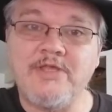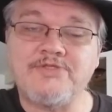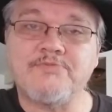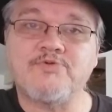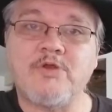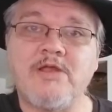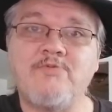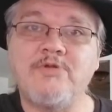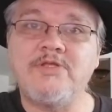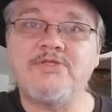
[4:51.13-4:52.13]
that
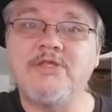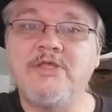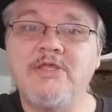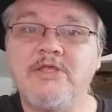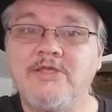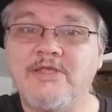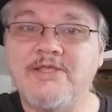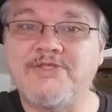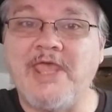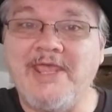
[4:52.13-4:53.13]
subscriber is
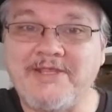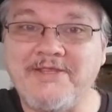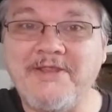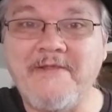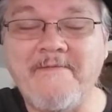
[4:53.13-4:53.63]
exactly.